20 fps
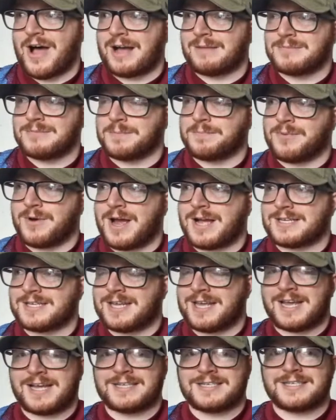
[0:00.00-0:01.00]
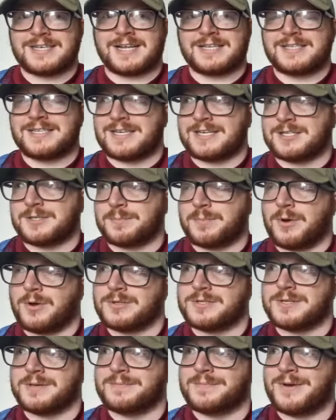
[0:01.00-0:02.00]
I'm surprised Kate's sat here
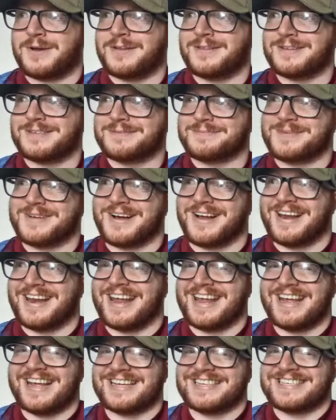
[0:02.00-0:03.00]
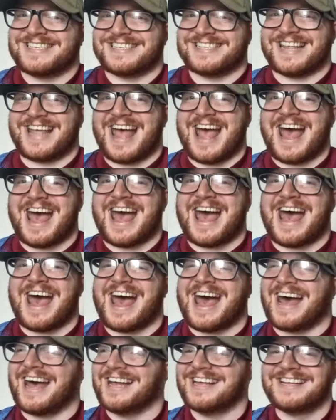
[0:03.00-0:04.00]
supporting Burnley, to be honest.
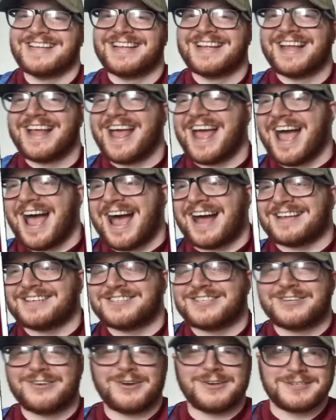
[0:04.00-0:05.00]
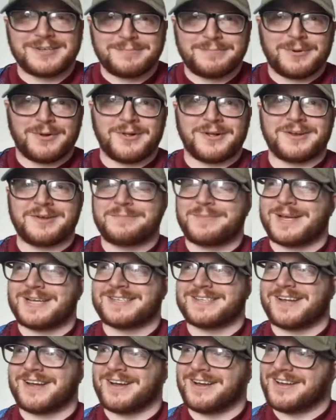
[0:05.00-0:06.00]
And she knows I'm pulling a
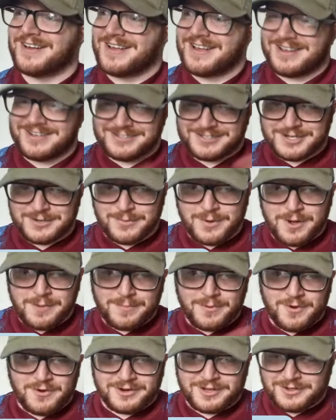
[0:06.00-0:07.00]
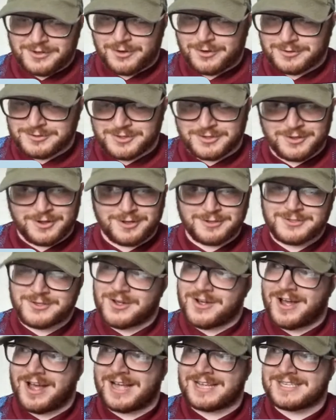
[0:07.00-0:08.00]
pisser. She were born in Yorkshire, though,
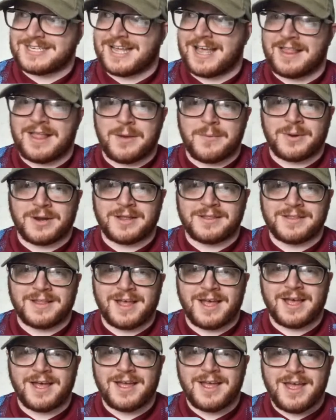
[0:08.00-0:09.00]
so I had to get that one in there.